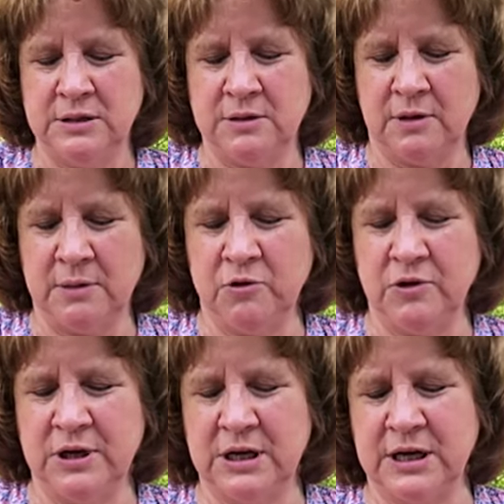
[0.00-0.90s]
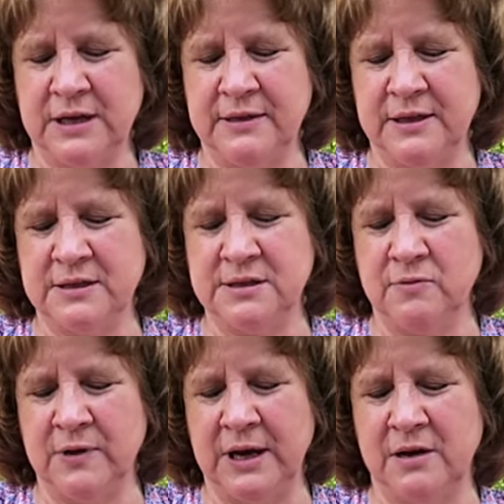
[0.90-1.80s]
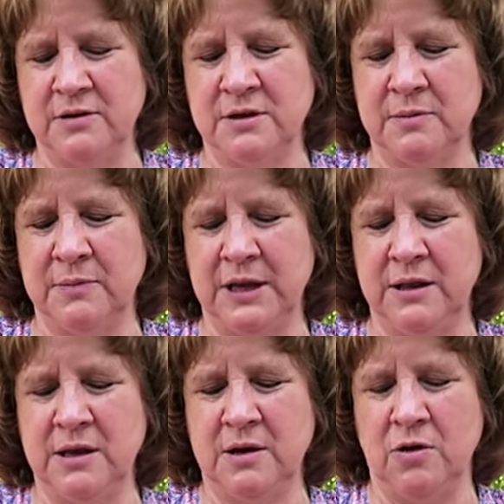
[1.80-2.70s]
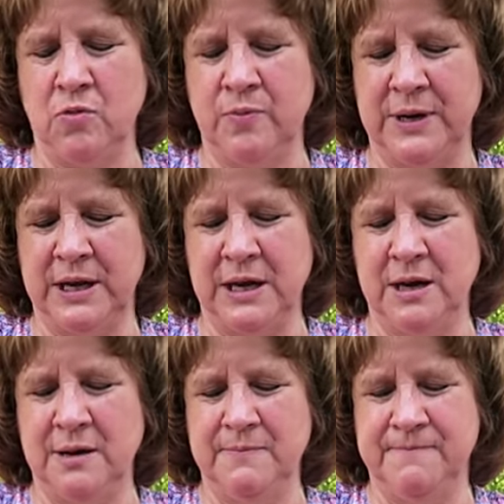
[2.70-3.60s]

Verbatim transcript: So I'm going to cut this around to make the opening.